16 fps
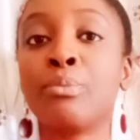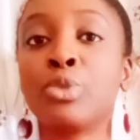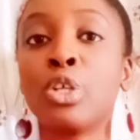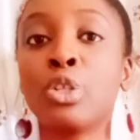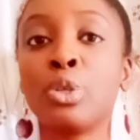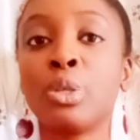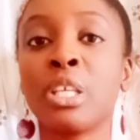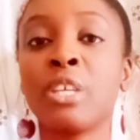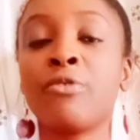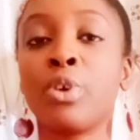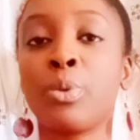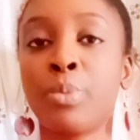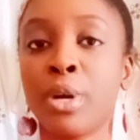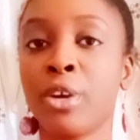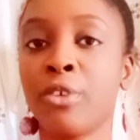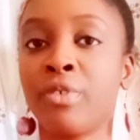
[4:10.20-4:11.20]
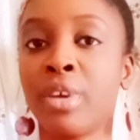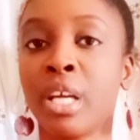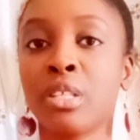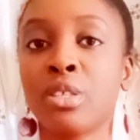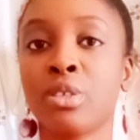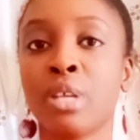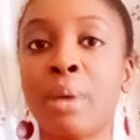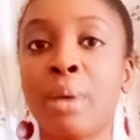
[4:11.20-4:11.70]
I'm not looking for
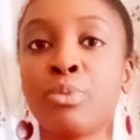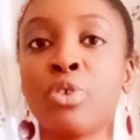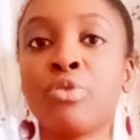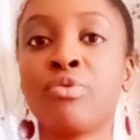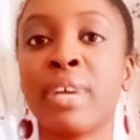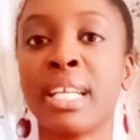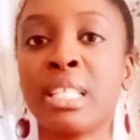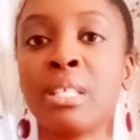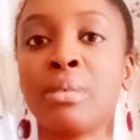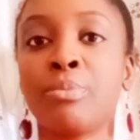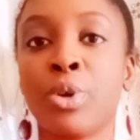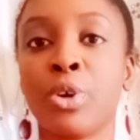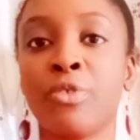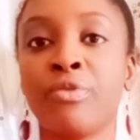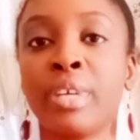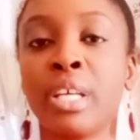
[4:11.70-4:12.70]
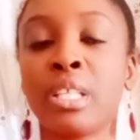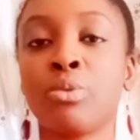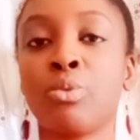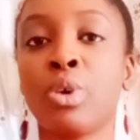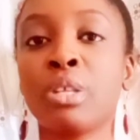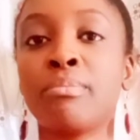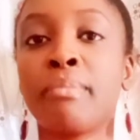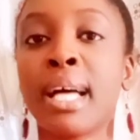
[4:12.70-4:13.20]
perfect. I'm not writing
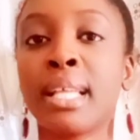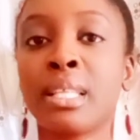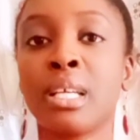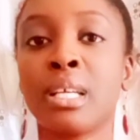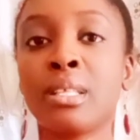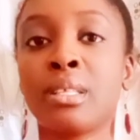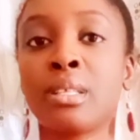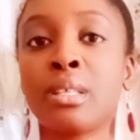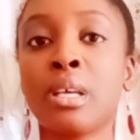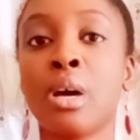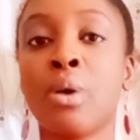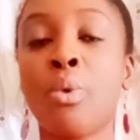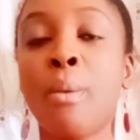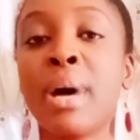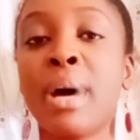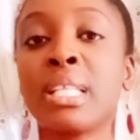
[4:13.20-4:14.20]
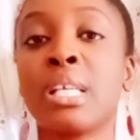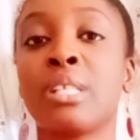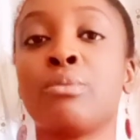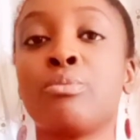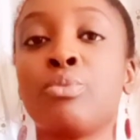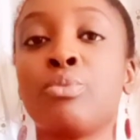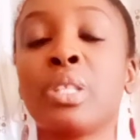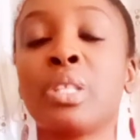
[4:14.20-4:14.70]
perfect. What matters
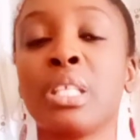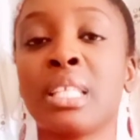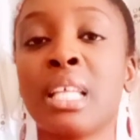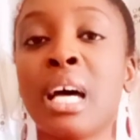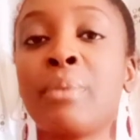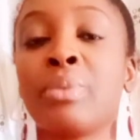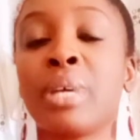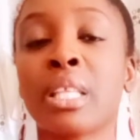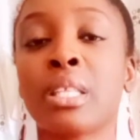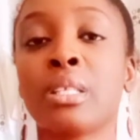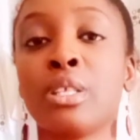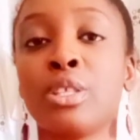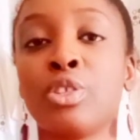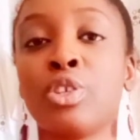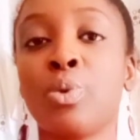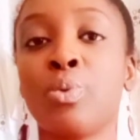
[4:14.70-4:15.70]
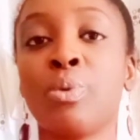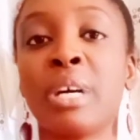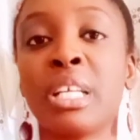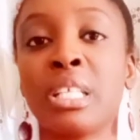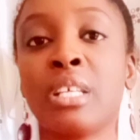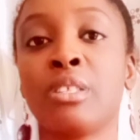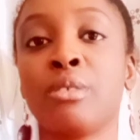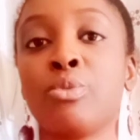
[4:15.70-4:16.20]
the most is that I'm getting it done. What
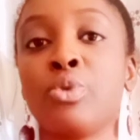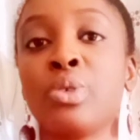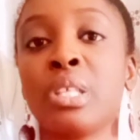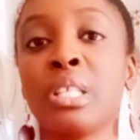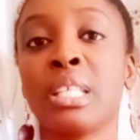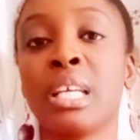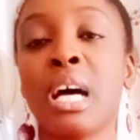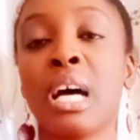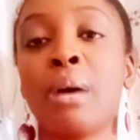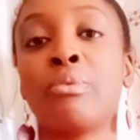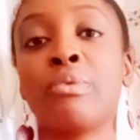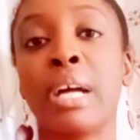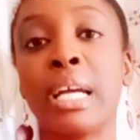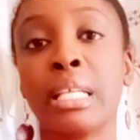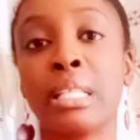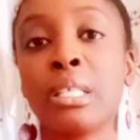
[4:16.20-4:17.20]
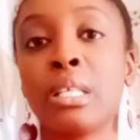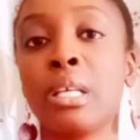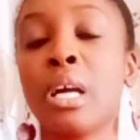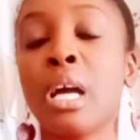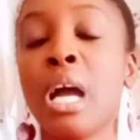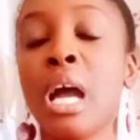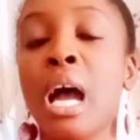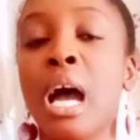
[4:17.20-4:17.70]
matters the most is that I'm
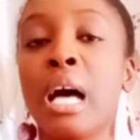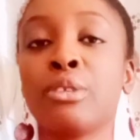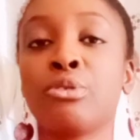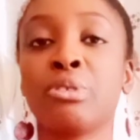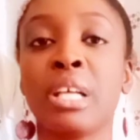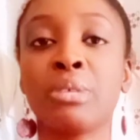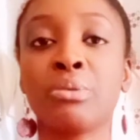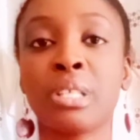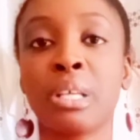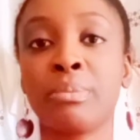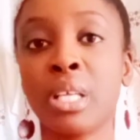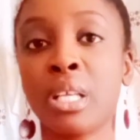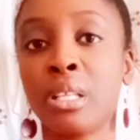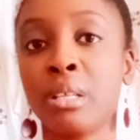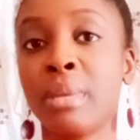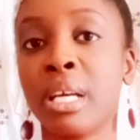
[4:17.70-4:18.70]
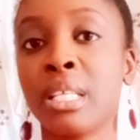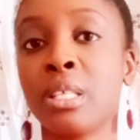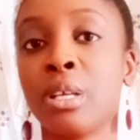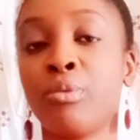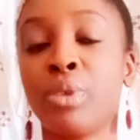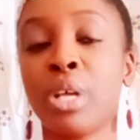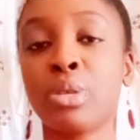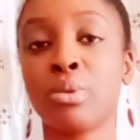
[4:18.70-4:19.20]
writing. And so that's what I'm telling
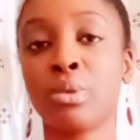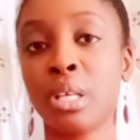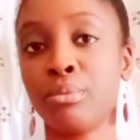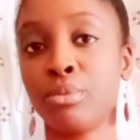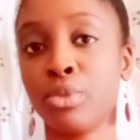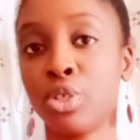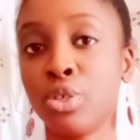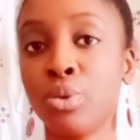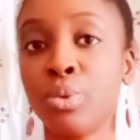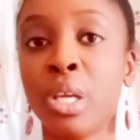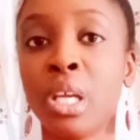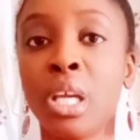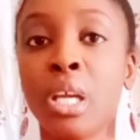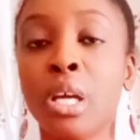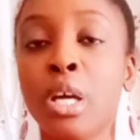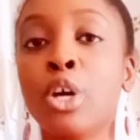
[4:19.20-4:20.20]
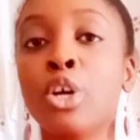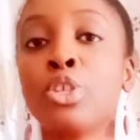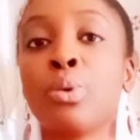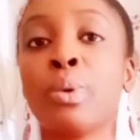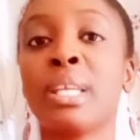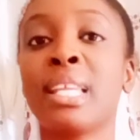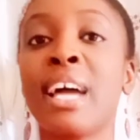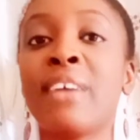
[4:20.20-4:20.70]
myself. That's what I'm doing.
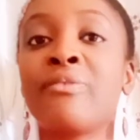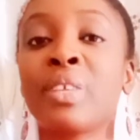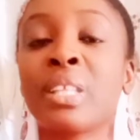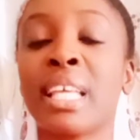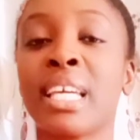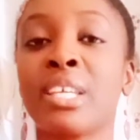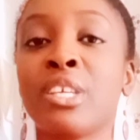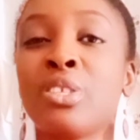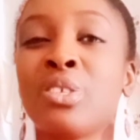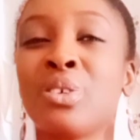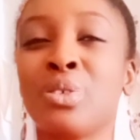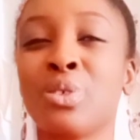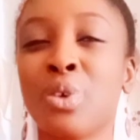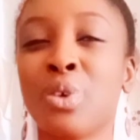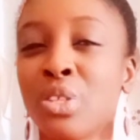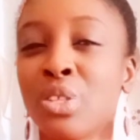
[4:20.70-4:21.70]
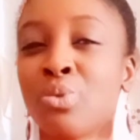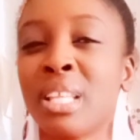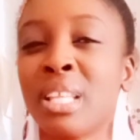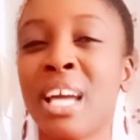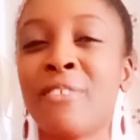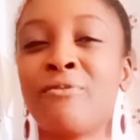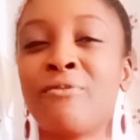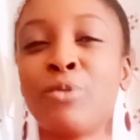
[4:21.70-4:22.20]
So whether I feel like it or not,
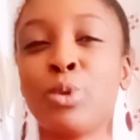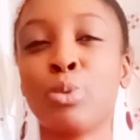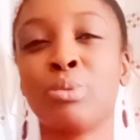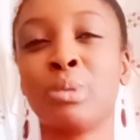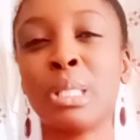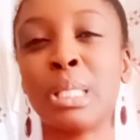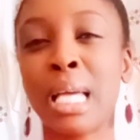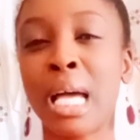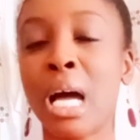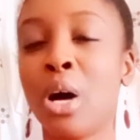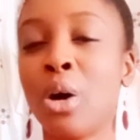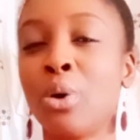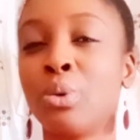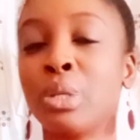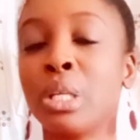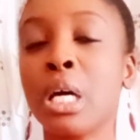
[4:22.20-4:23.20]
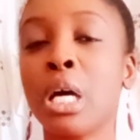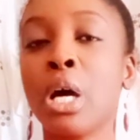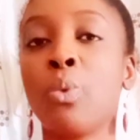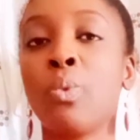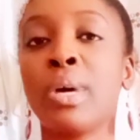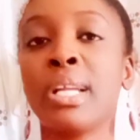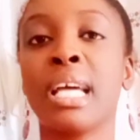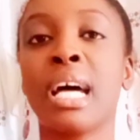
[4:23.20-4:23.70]
whether I feel down,
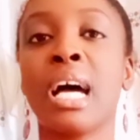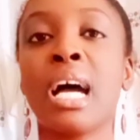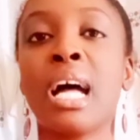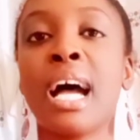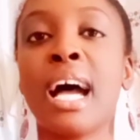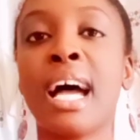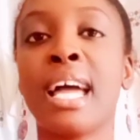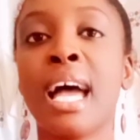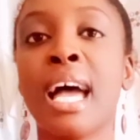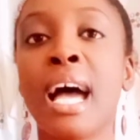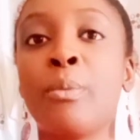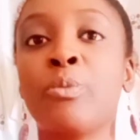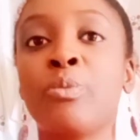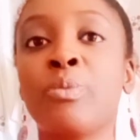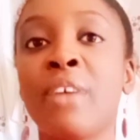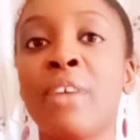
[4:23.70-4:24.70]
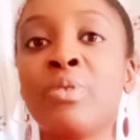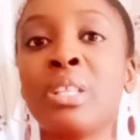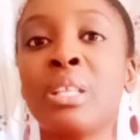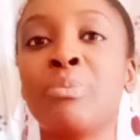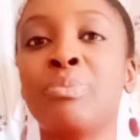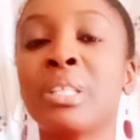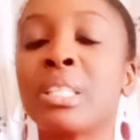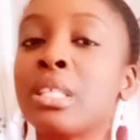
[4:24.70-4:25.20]
whether I
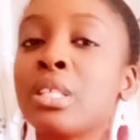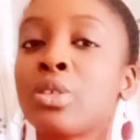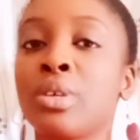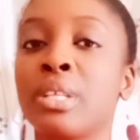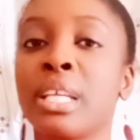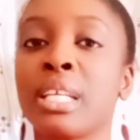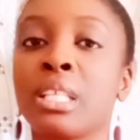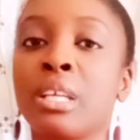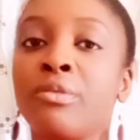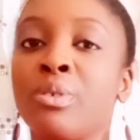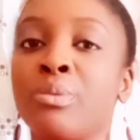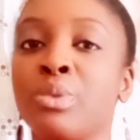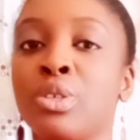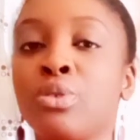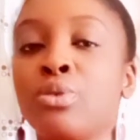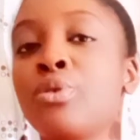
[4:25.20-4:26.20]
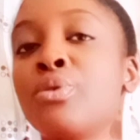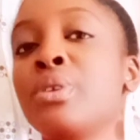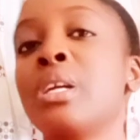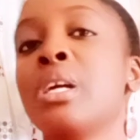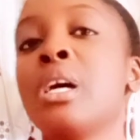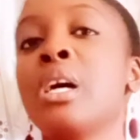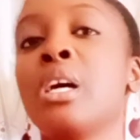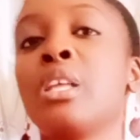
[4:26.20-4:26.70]
feel a bit disconnected from the
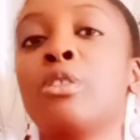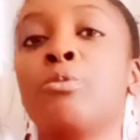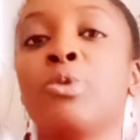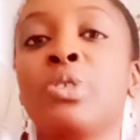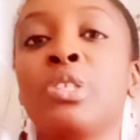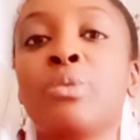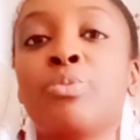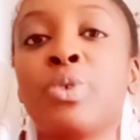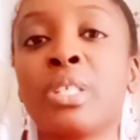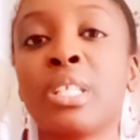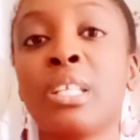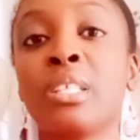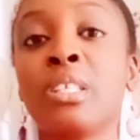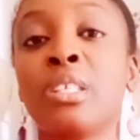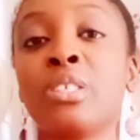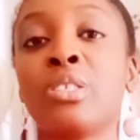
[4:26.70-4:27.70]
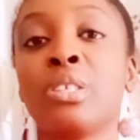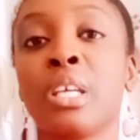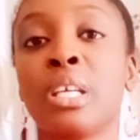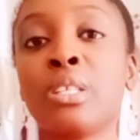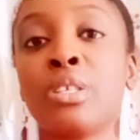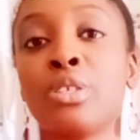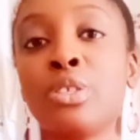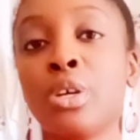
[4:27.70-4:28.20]
story, the most important thing is to
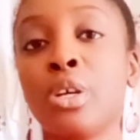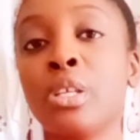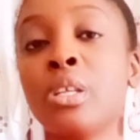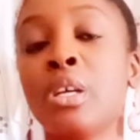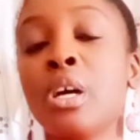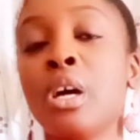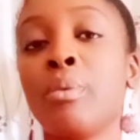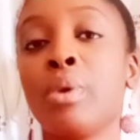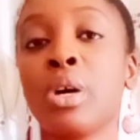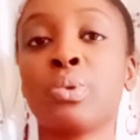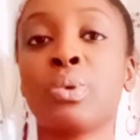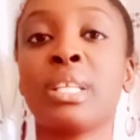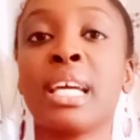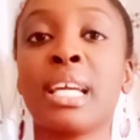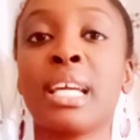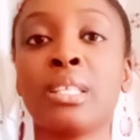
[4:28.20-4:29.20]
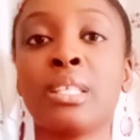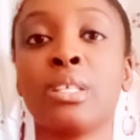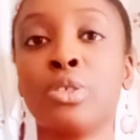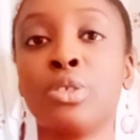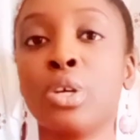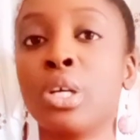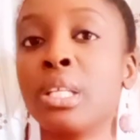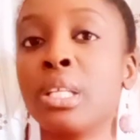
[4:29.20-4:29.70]
get it done. Because when I get
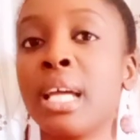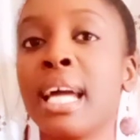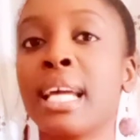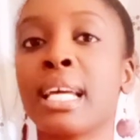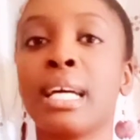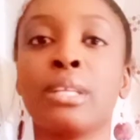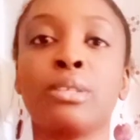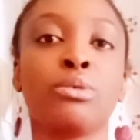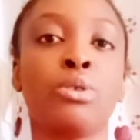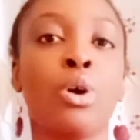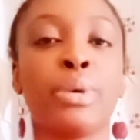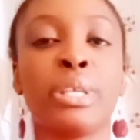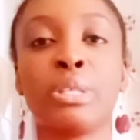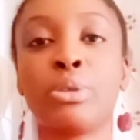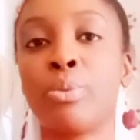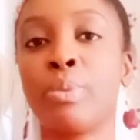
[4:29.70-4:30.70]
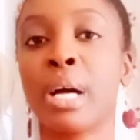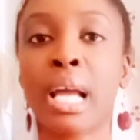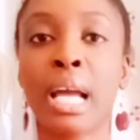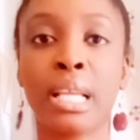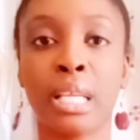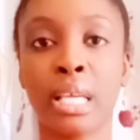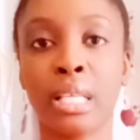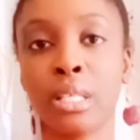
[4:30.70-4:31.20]
it done, I can always go
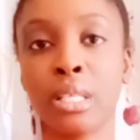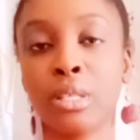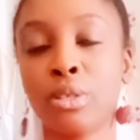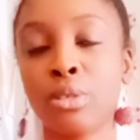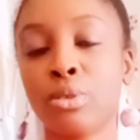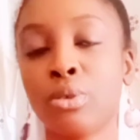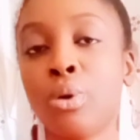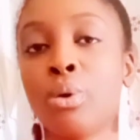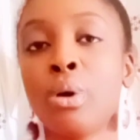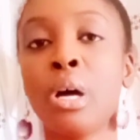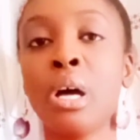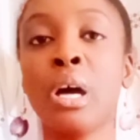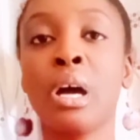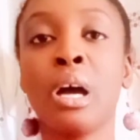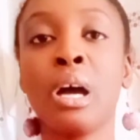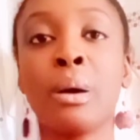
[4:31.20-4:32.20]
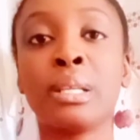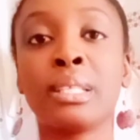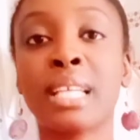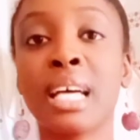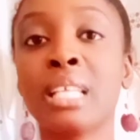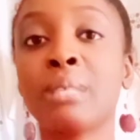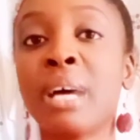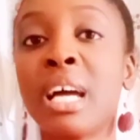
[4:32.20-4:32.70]
back and edit. So
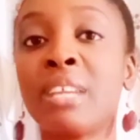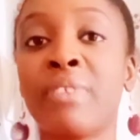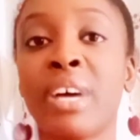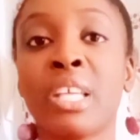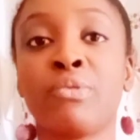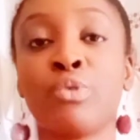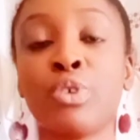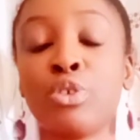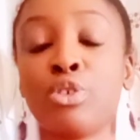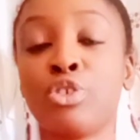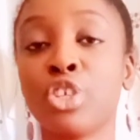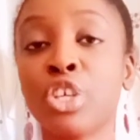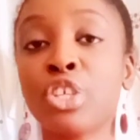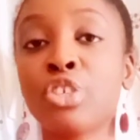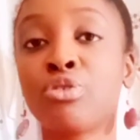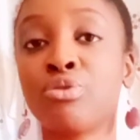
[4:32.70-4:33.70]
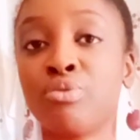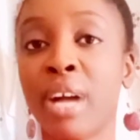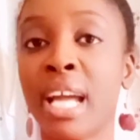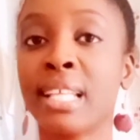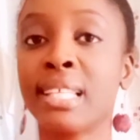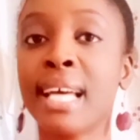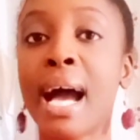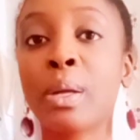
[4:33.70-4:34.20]
that's my advice for you. Just
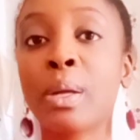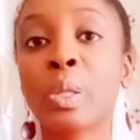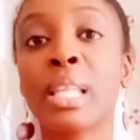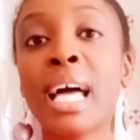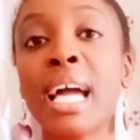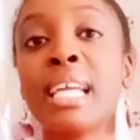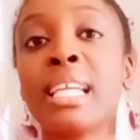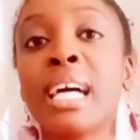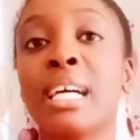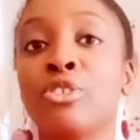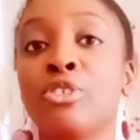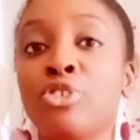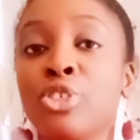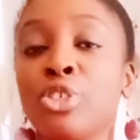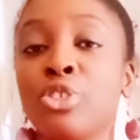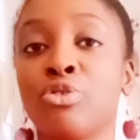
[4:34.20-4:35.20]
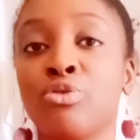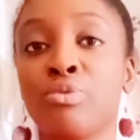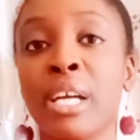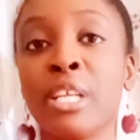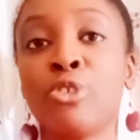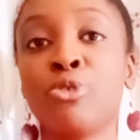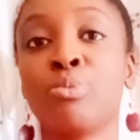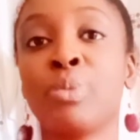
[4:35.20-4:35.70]
write. Outline and just
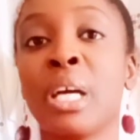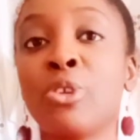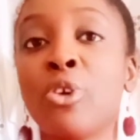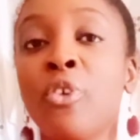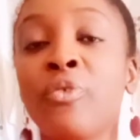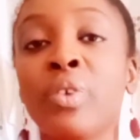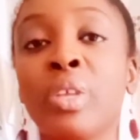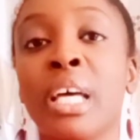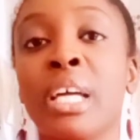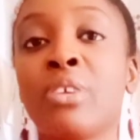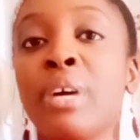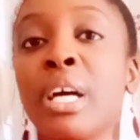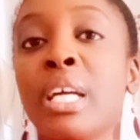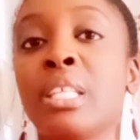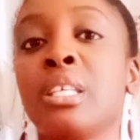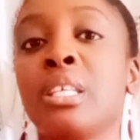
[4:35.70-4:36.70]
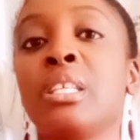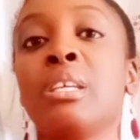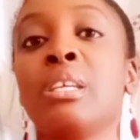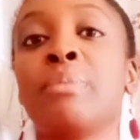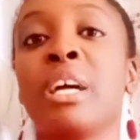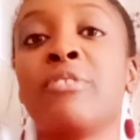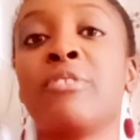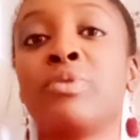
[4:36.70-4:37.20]
write. You might not feel like writing.
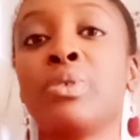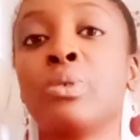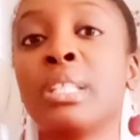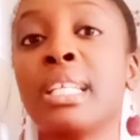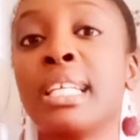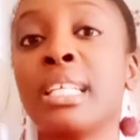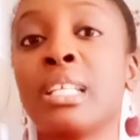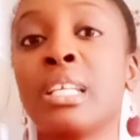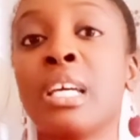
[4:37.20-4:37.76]
It might feel